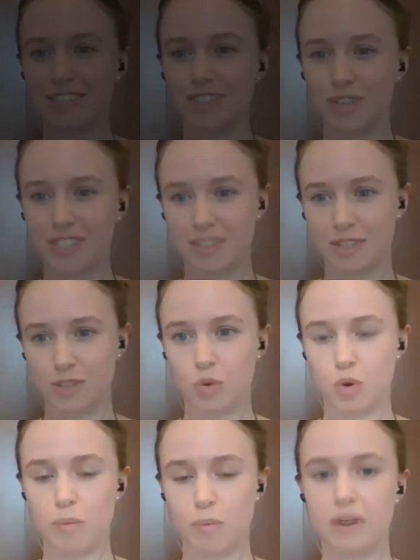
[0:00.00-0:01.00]
is interesting to
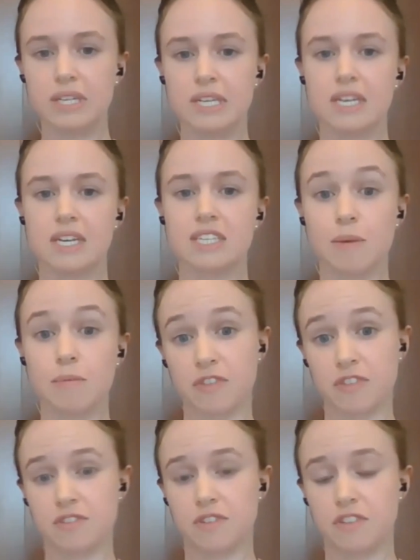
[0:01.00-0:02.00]
talk about some of
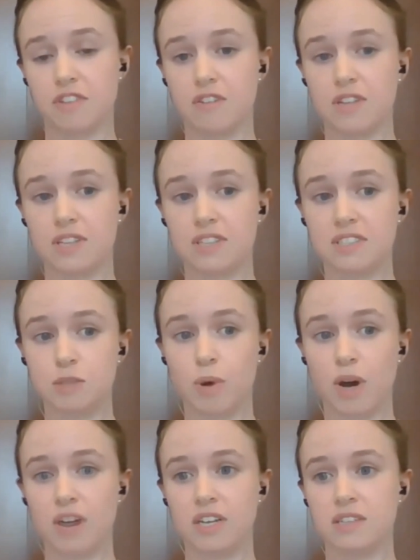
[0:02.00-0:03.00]
the theory that sits
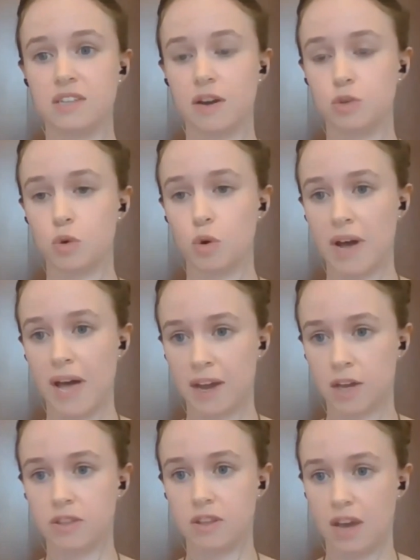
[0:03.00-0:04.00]
behind how you talk about
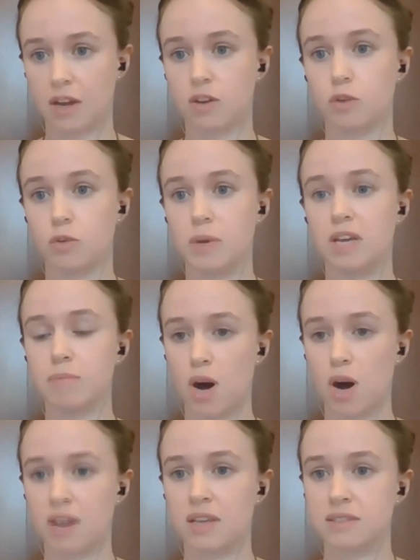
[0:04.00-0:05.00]
the economy and
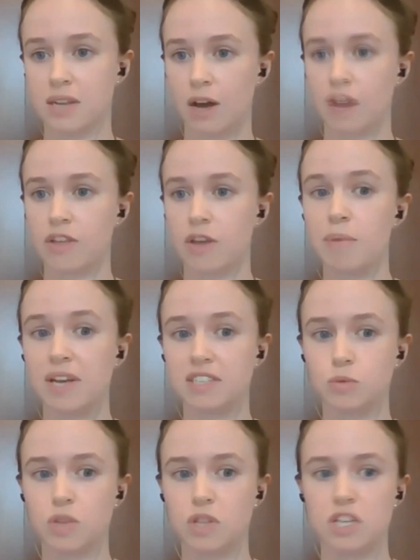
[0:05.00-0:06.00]
markets and how they're embedded
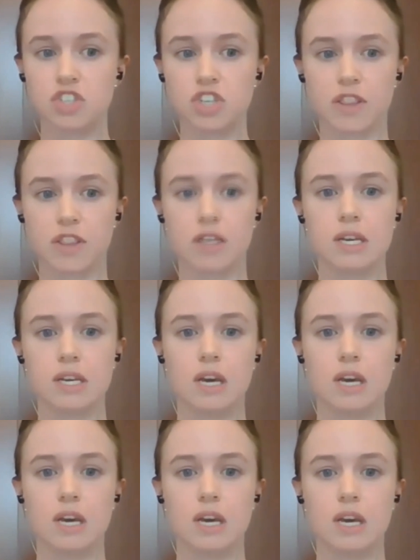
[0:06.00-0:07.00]
within each other.
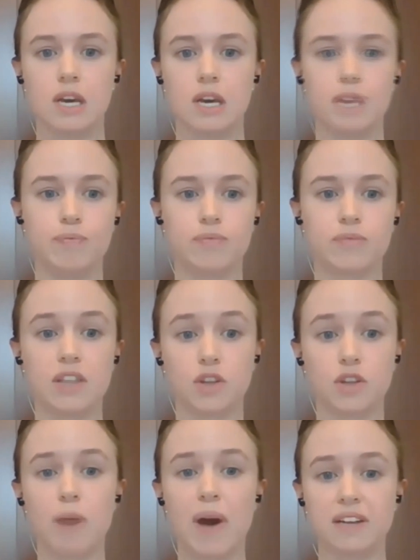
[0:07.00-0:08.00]
And
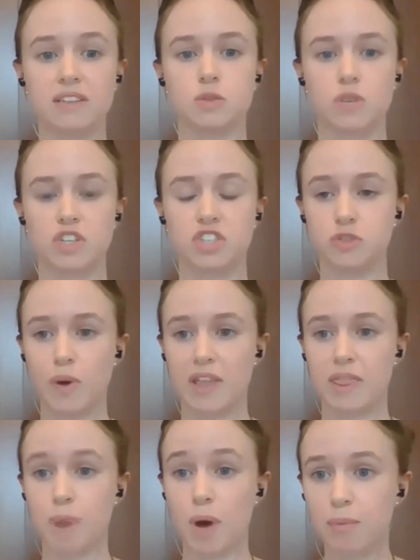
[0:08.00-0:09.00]
go back to this question of where
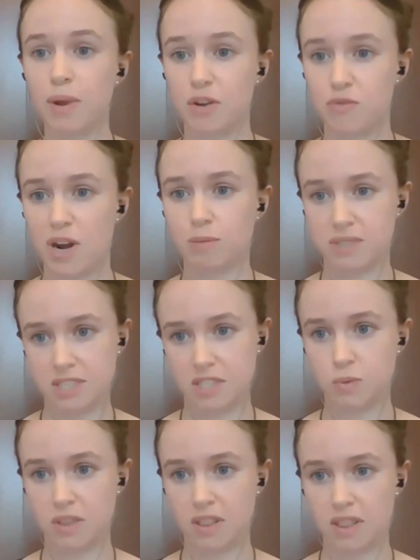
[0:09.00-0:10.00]
the public realm sits
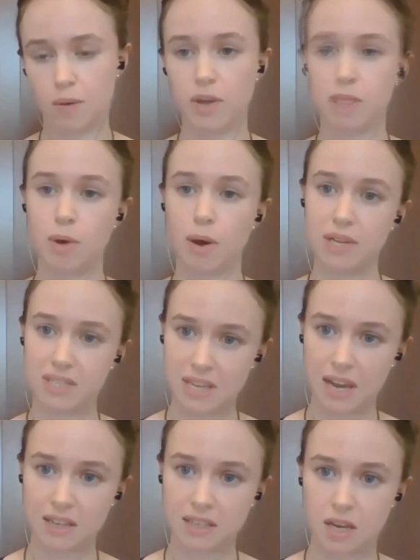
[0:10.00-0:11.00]
within that, where the public
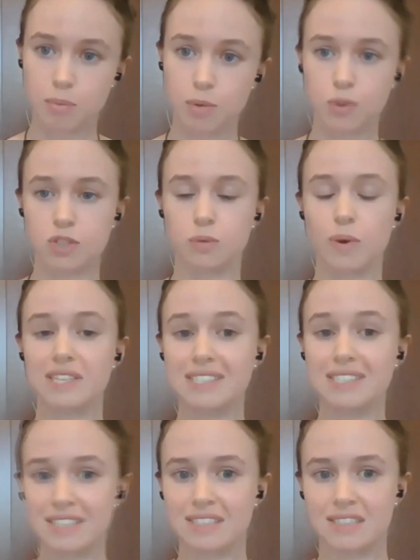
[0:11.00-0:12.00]
sector, but also where
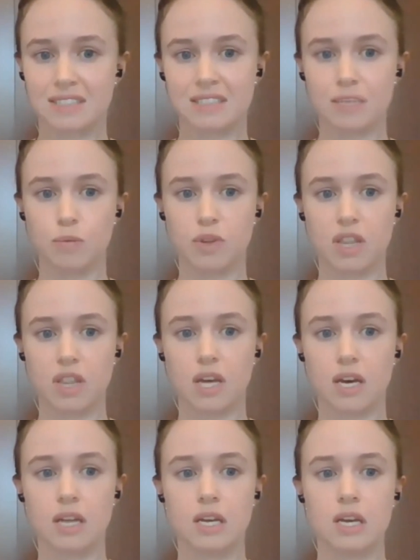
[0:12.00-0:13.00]
citizens sit within that.